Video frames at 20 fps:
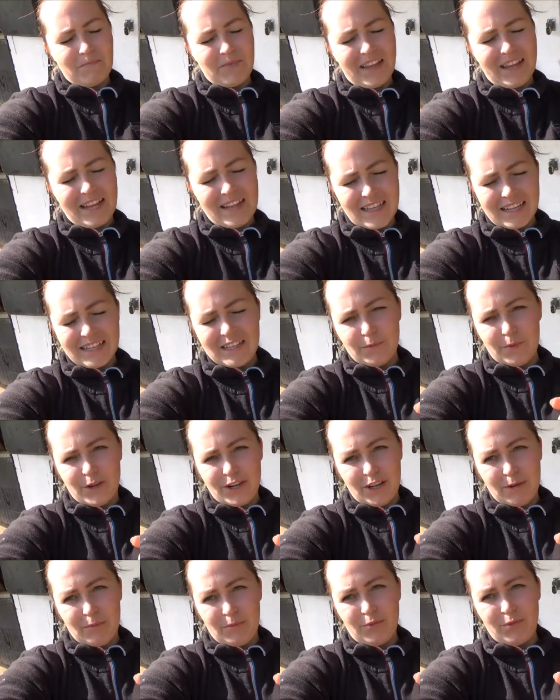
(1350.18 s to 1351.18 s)
And that's a
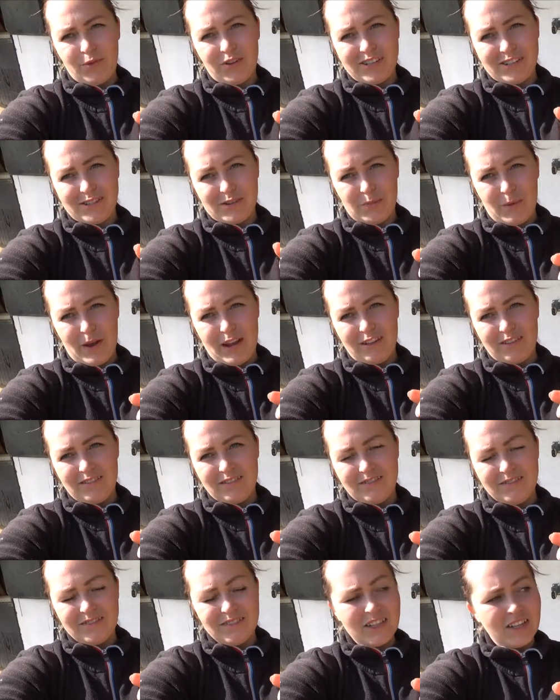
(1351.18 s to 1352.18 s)
work in progress as well.
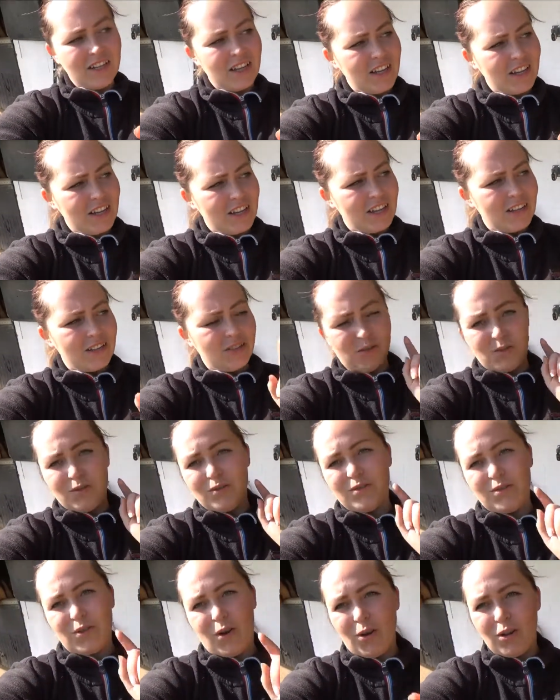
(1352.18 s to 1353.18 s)
So
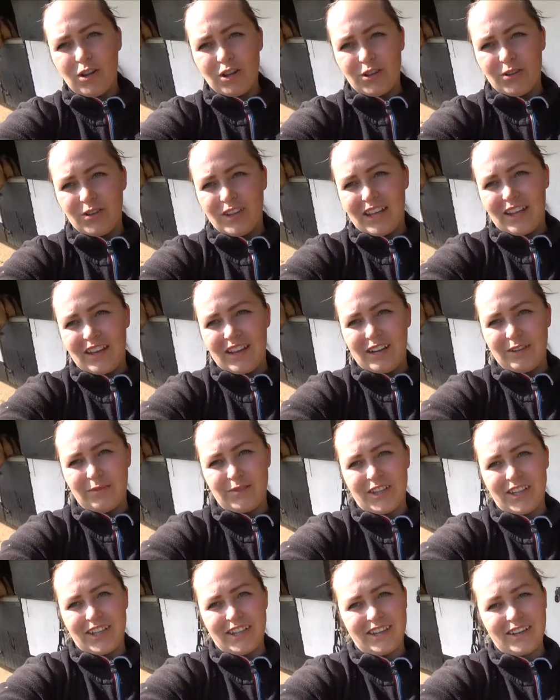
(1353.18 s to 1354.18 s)
to all you that are out
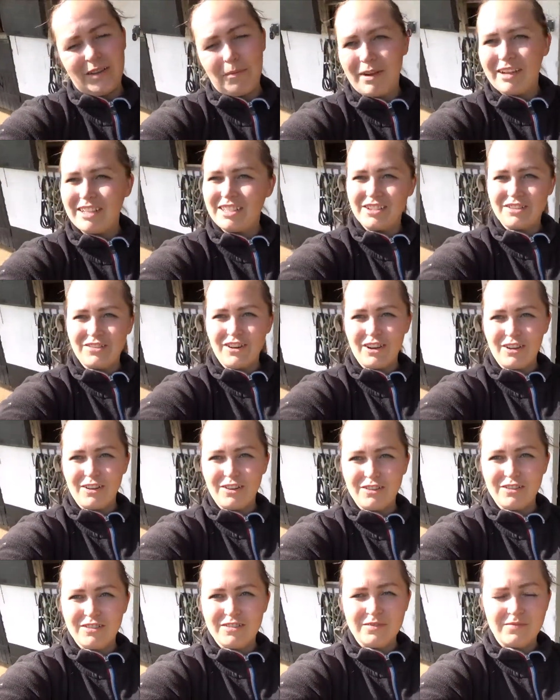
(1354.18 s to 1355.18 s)
there that might
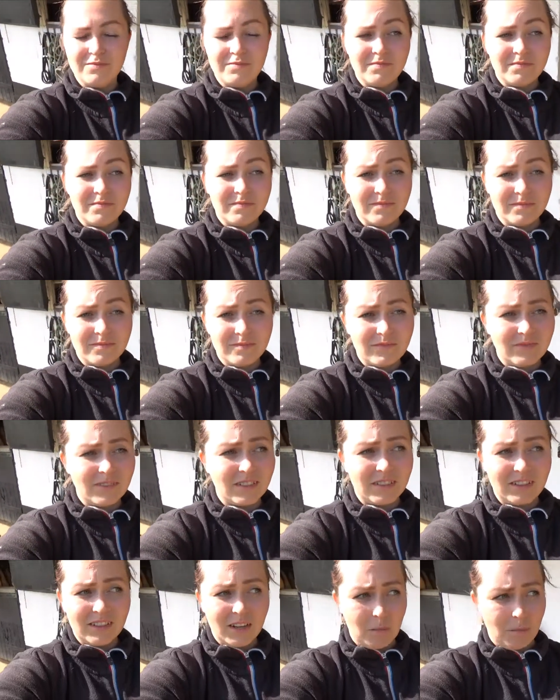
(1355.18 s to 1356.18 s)
struggle
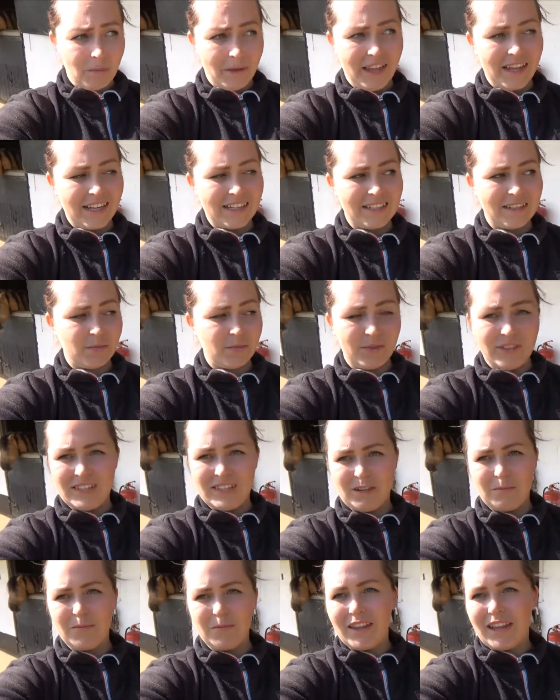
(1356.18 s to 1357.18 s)
a bit with
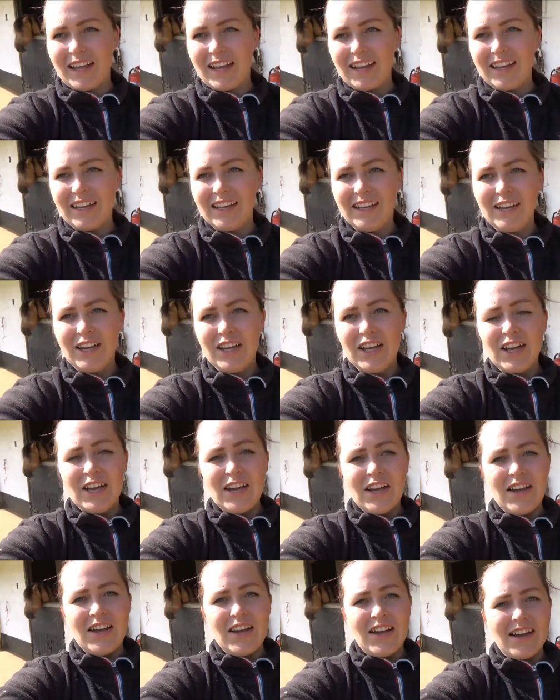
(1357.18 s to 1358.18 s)
something,
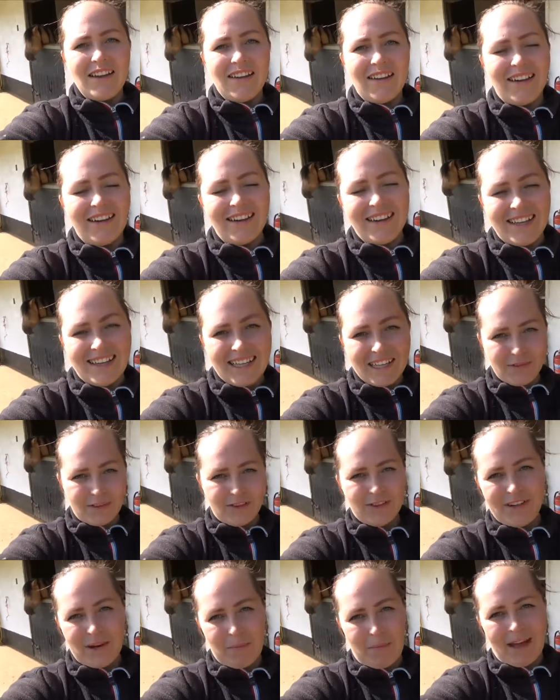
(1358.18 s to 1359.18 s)
even
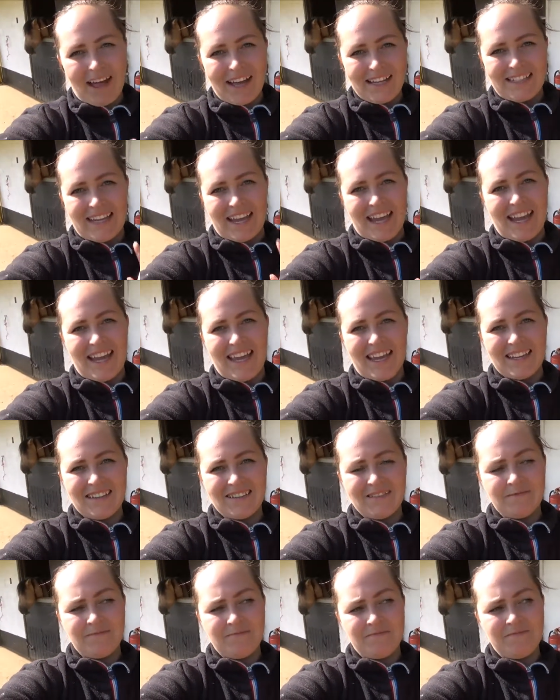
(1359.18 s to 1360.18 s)
on a bad day,
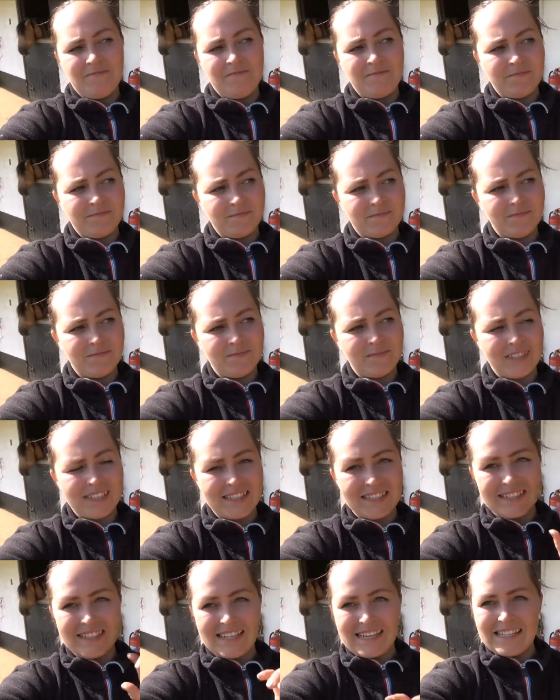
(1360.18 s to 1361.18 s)

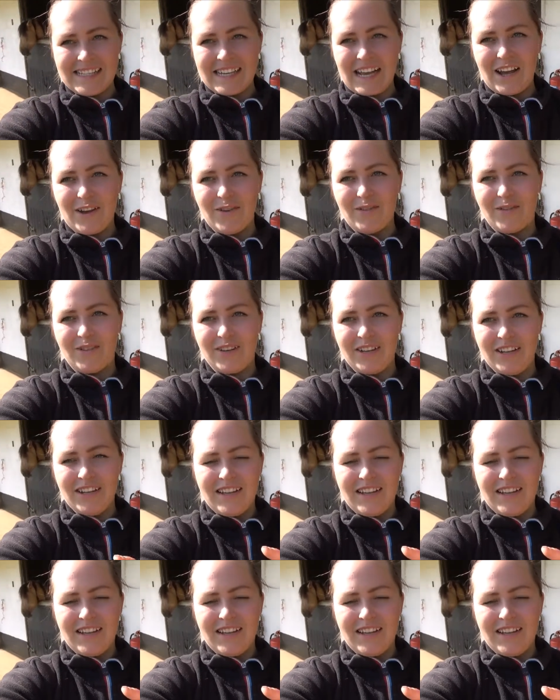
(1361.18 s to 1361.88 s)
sit down,